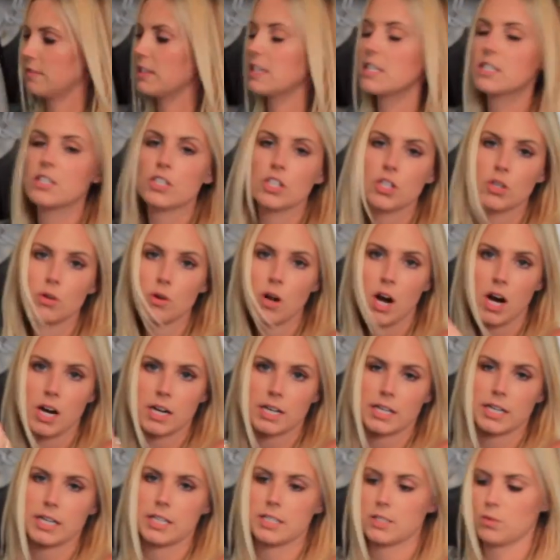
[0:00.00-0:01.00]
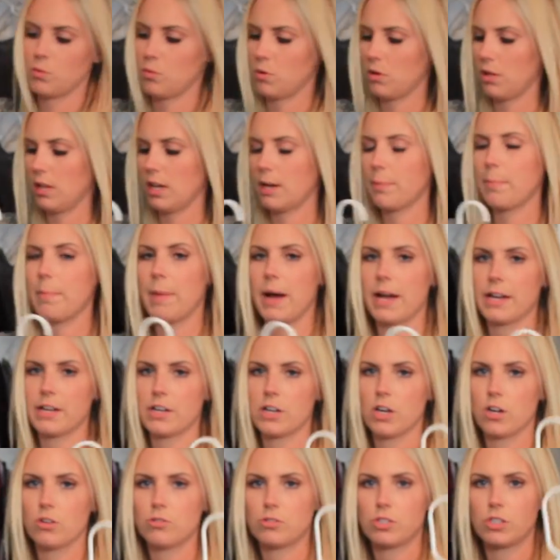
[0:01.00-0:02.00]
These two cardigans were like my
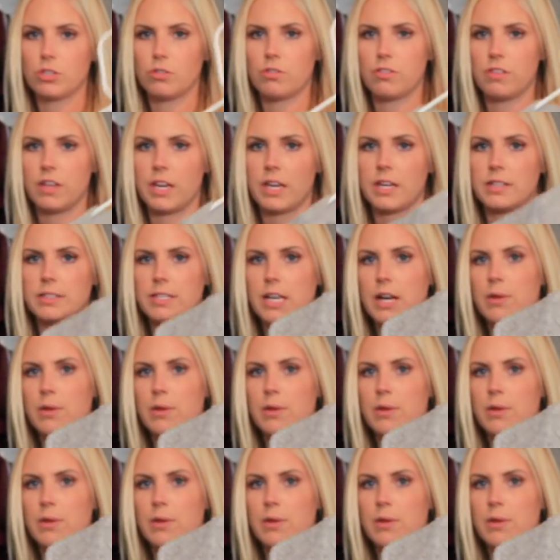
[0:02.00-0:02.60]
go-to things.